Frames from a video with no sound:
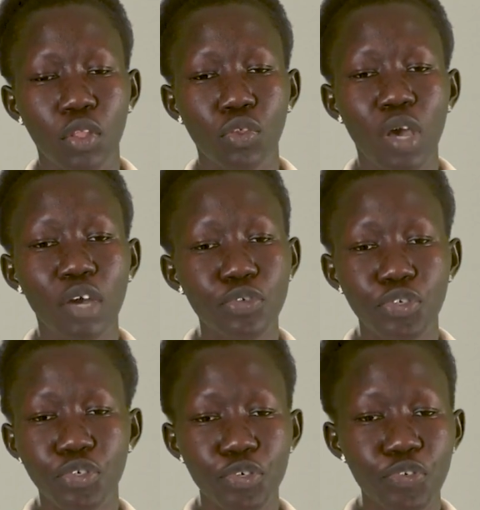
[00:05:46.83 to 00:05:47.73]
You have to
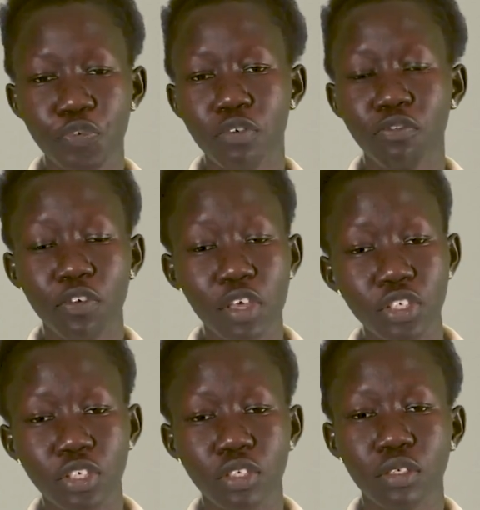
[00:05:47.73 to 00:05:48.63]
choose from
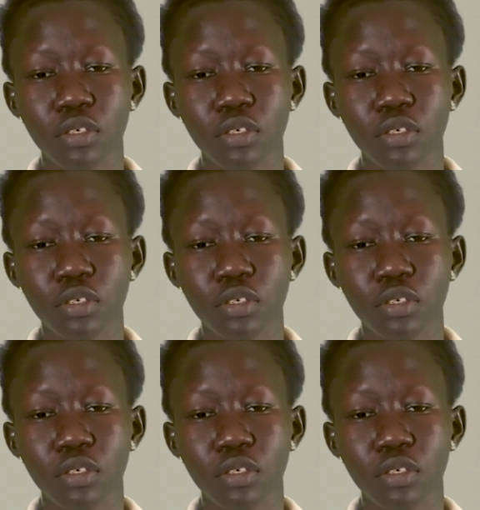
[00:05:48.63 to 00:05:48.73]
fish,